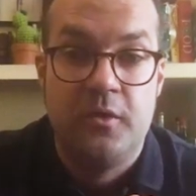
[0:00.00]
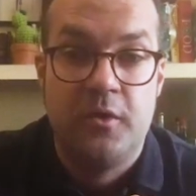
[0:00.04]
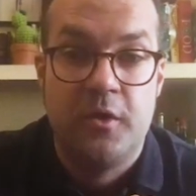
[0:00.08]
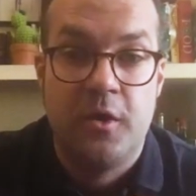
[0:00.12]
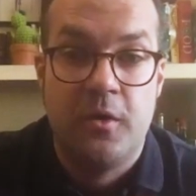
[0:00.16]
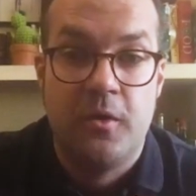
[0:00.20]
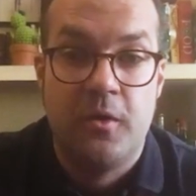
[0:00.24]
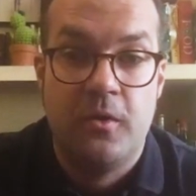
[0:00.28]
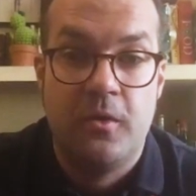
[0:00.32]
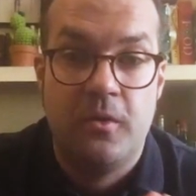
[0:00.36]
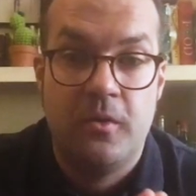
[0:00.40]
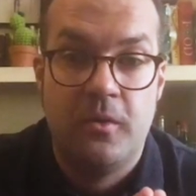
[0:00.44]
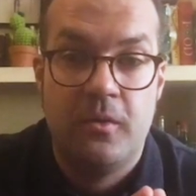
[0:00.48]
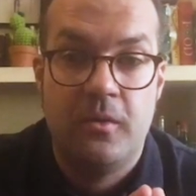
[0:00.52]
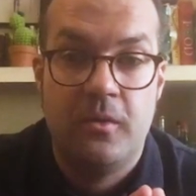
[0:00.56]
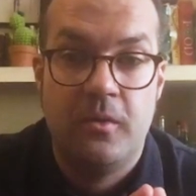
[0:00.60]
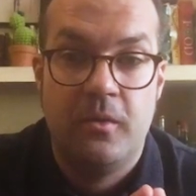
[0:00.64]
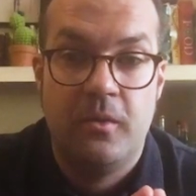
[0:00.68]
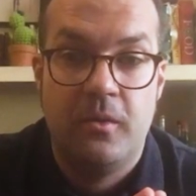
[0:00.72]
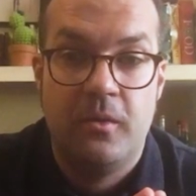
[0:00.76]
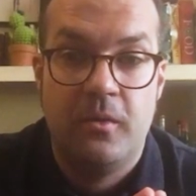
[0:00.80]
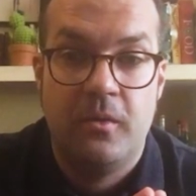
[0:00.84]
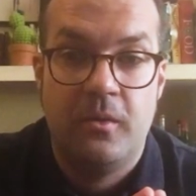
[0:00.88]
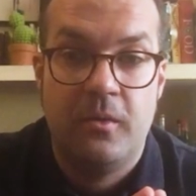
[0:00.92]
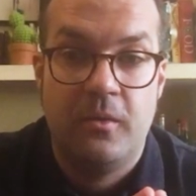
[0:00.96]

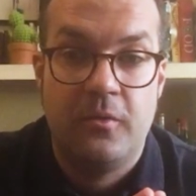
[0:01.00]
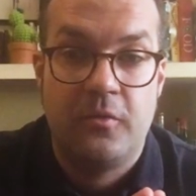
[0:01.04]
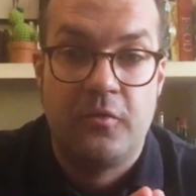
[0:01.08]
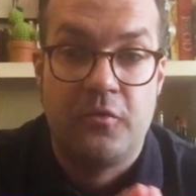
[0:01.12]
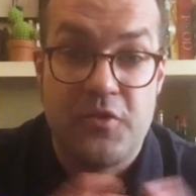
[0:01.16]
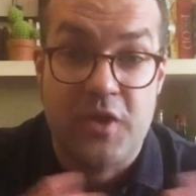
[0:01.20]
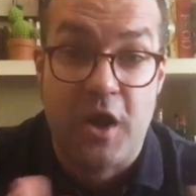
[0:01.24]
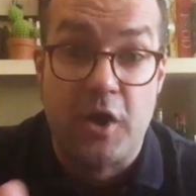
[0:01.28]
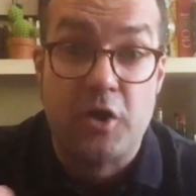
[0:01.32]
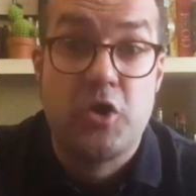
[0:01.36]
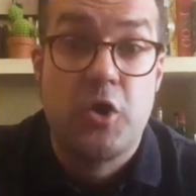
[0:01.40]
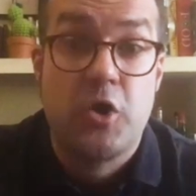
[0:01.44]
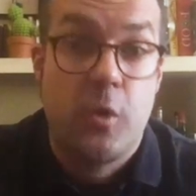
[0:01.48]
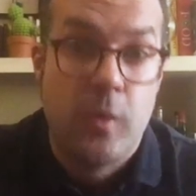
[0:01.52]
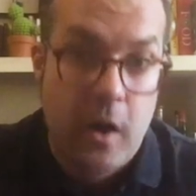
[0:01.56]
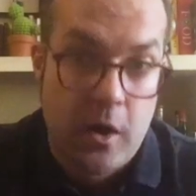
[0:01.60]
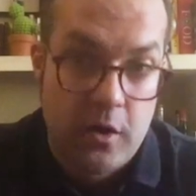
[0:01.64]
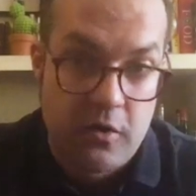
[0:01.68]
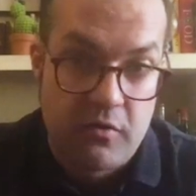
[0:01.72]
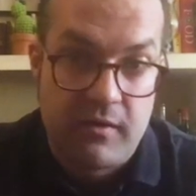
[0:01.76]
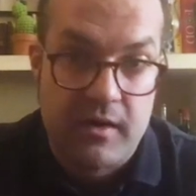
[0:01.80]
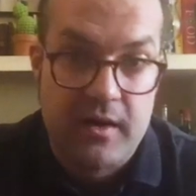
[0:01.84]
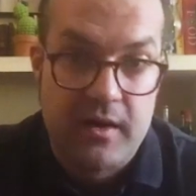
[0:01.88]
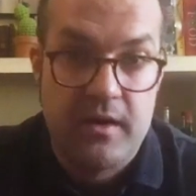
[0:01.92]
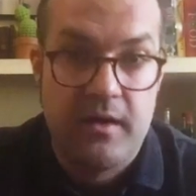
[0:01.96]
go to not go
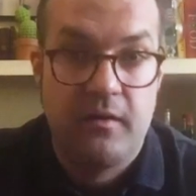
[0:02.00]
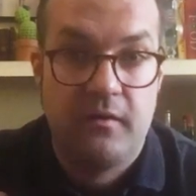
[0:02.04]
hungry.